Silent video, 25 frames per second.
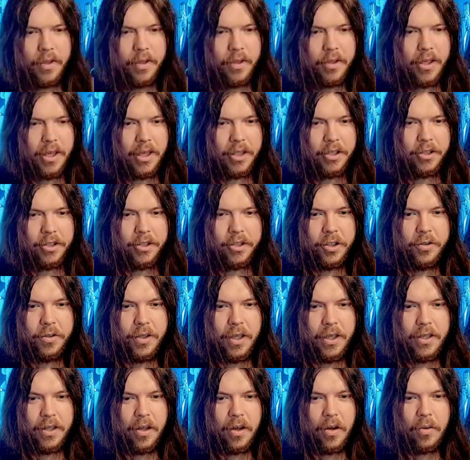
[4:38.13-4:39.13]
I just do
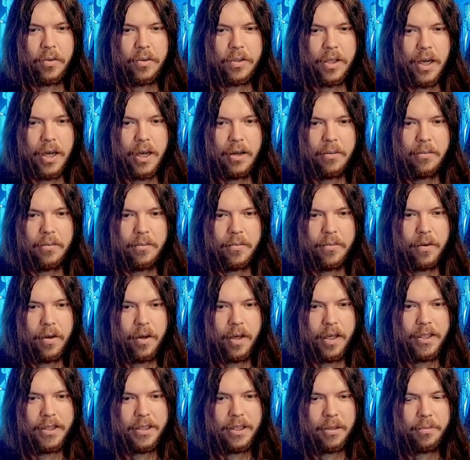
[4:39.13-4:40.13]
that the whole time. Oh,
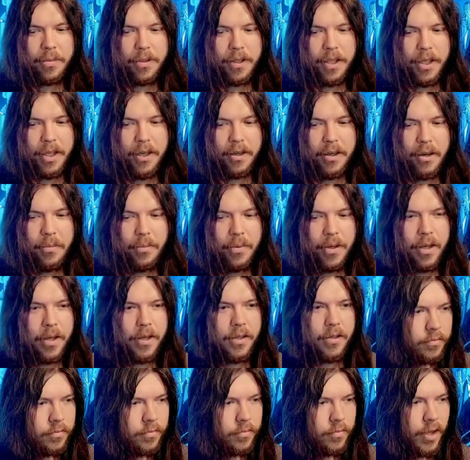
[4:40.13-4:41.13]
he's up in here, I bet.
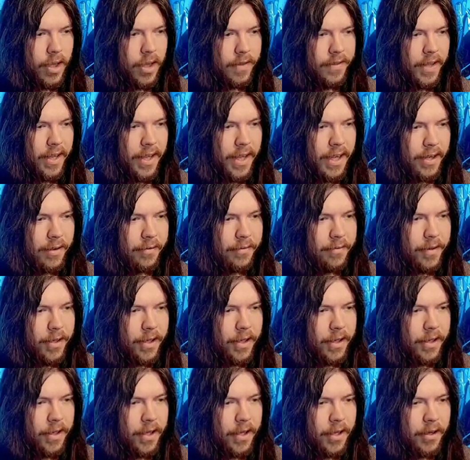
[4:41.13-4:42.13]
I think I can fit
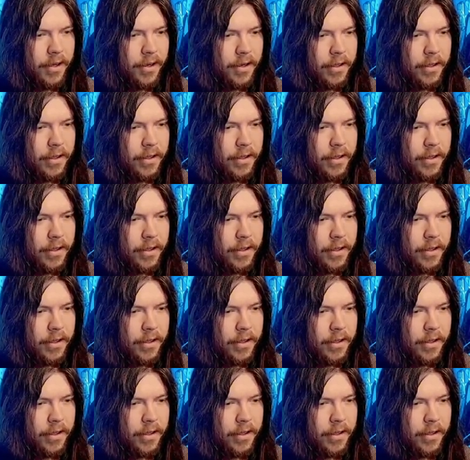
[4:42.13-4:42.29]
in there.